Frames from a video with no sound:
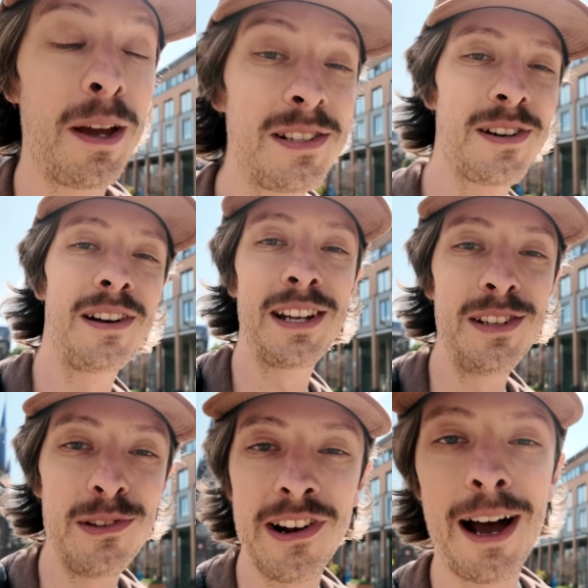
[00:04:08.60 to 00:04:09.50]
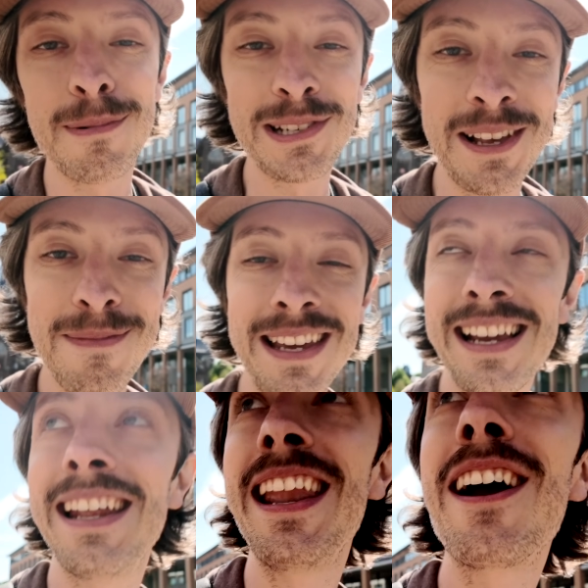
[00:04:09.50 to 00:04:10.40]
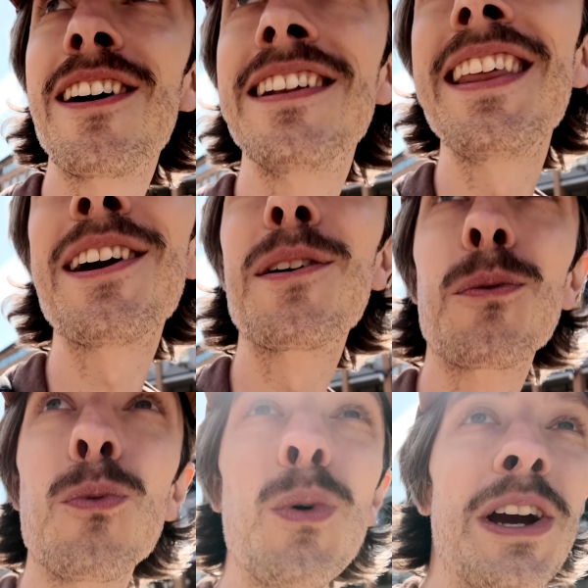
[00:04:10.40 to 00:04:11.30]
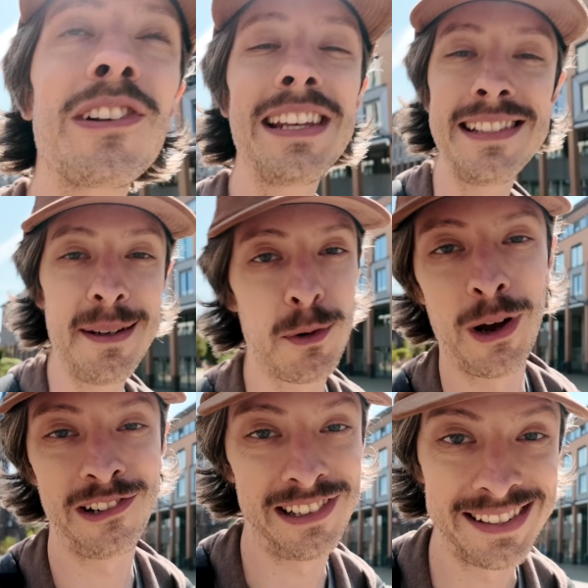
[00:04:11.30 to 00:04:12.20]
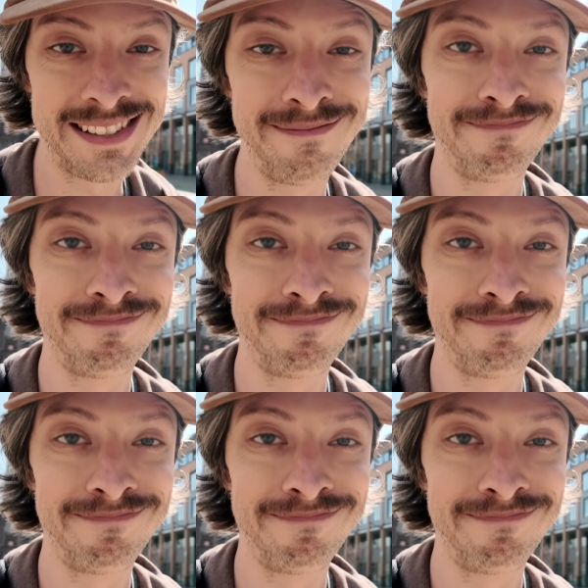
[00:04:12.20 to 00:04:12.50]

starting a new job or something, and they are they are weirdly deep questions.